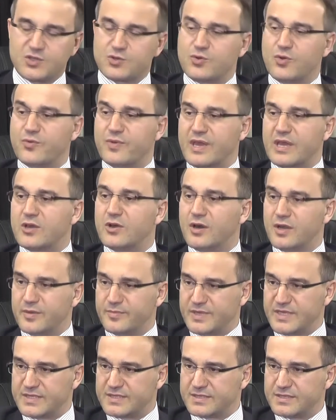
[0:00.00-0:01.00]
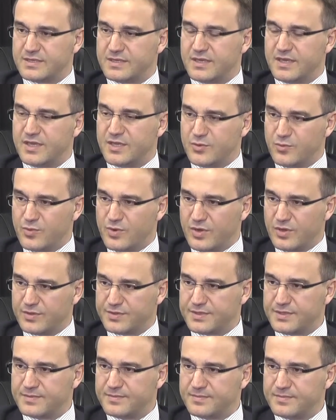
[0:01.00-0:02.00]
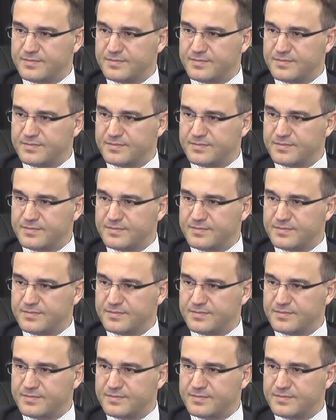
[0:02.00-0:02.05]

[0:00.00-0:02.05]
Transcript: growing economies in the world